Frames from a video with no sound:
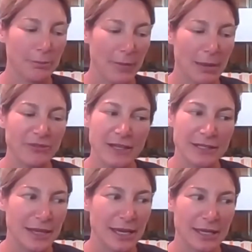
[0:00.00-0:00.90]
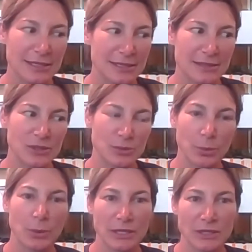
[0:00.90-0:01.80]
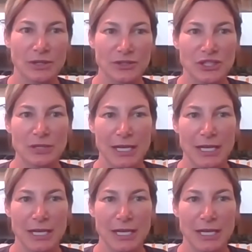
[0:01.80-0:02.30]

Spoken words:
I'm finding that it's pretty darn cheap